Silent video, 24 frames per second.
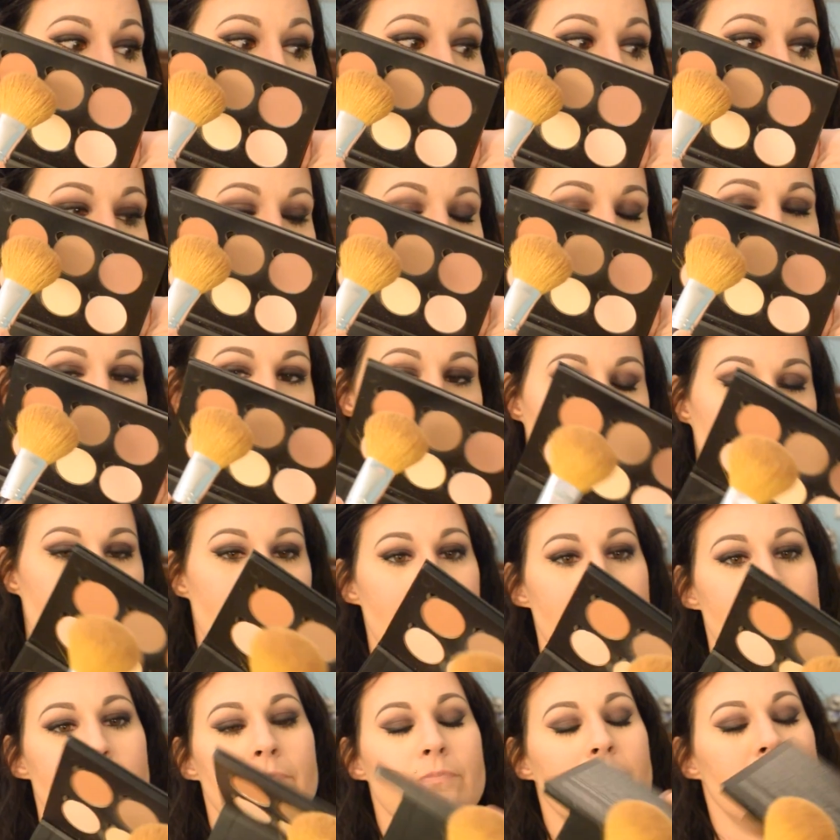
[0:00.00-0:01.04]
on the
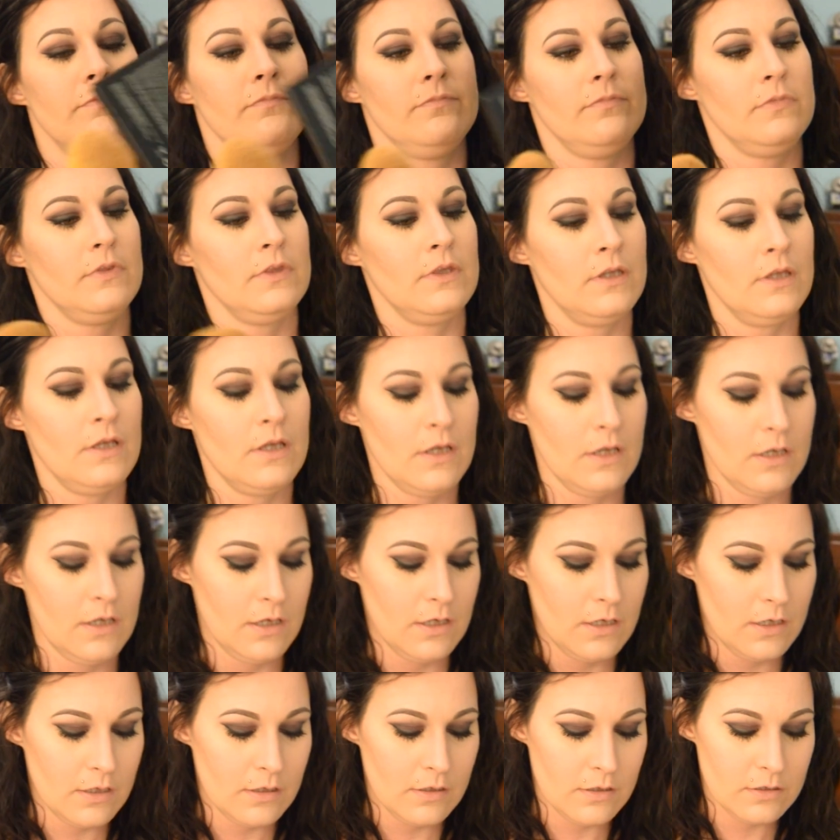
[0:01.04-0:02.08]
bottom.
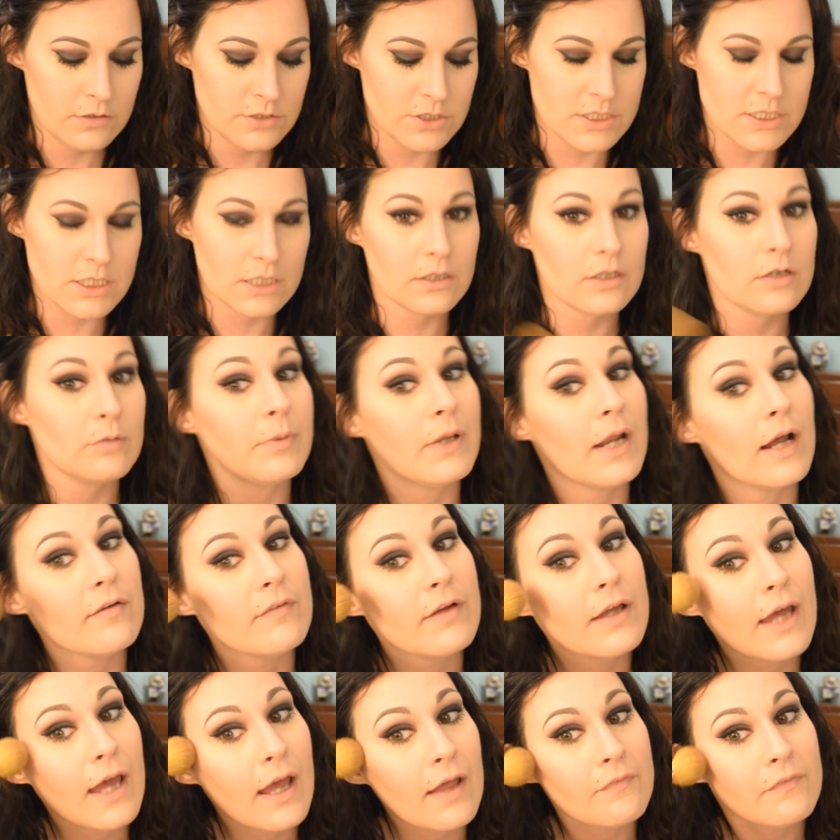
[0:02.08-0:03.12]
Just a little bit of
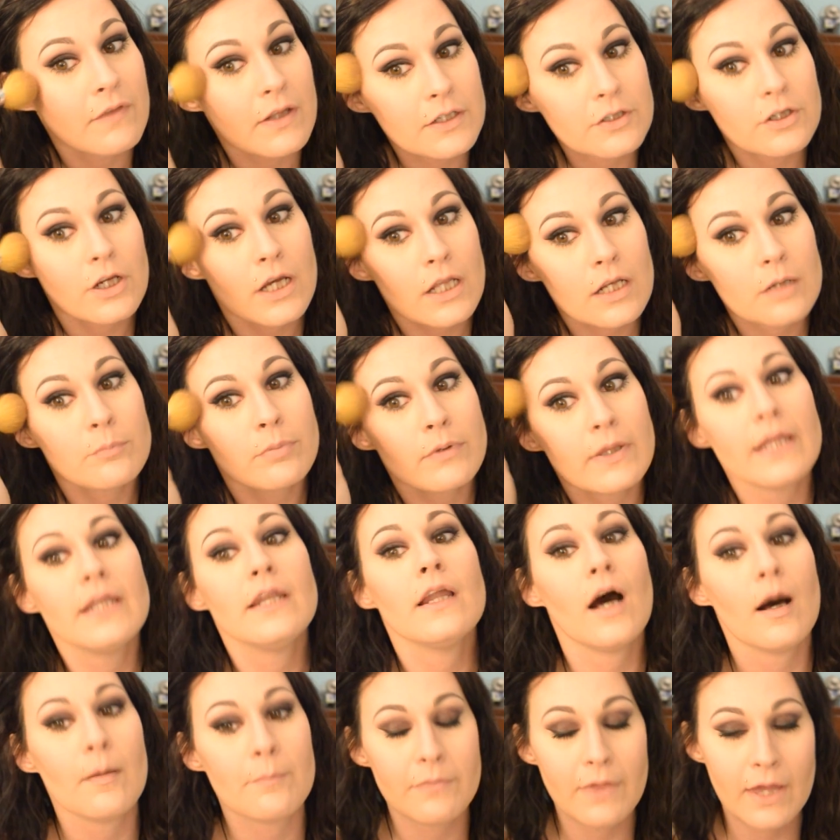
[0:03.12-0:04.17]
it. And then you're going to blend
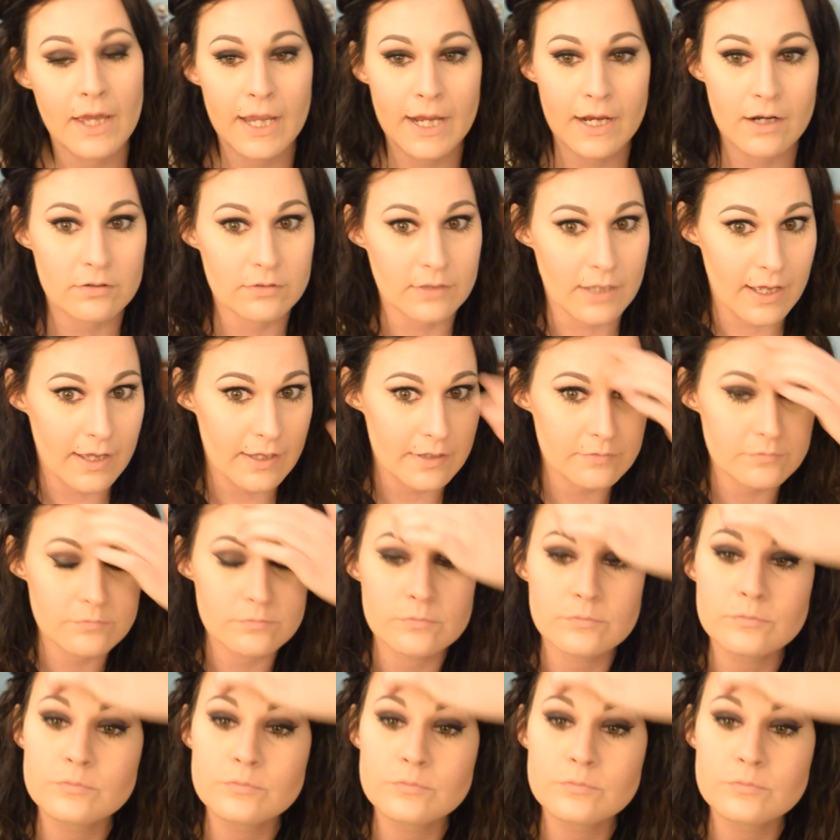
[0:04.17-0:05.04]
up the hairline.